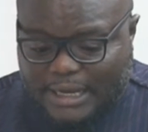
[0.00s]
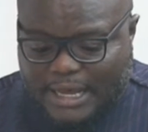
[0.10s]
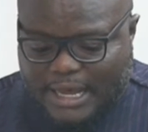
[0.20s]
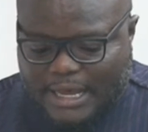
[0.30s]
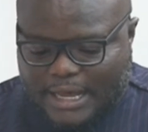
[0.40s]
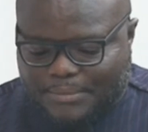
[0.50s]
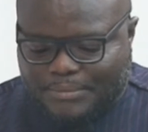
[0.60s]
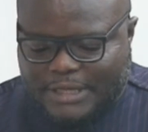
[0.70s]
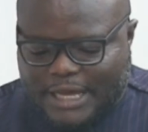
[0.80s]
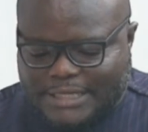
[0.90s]

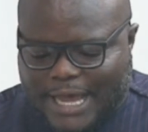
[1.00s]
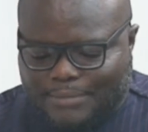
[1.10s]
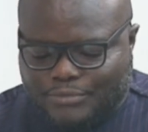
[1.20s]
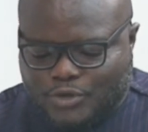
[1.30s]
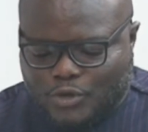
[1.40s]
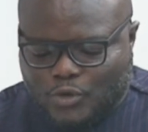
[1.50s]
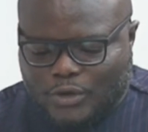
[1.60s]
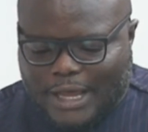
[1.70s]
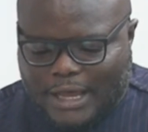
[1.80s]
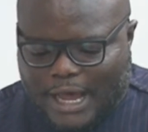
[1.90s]
yes,
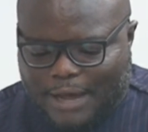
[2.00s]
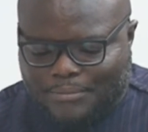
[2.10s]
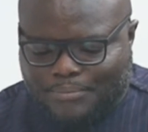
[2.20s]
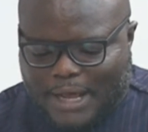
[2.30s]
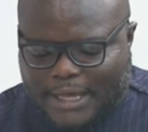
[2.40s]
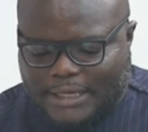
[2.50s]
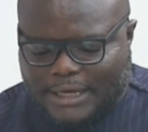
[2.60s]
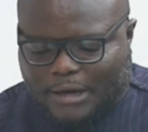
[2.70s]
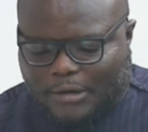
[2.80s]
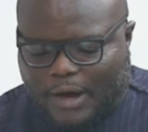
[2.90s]
Abdul, I'm back in
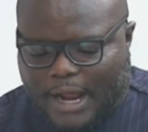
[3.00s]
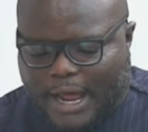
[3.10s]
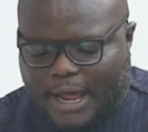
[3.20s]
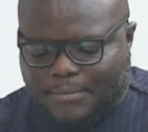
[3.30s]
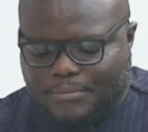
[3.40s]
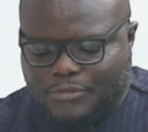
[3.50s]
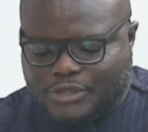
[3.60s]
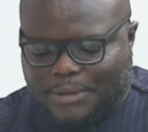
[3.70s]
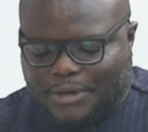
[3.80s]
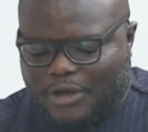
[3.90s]
Accra.
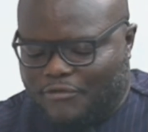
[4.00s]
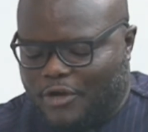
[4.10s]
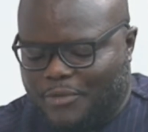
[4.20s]
Musa, I've read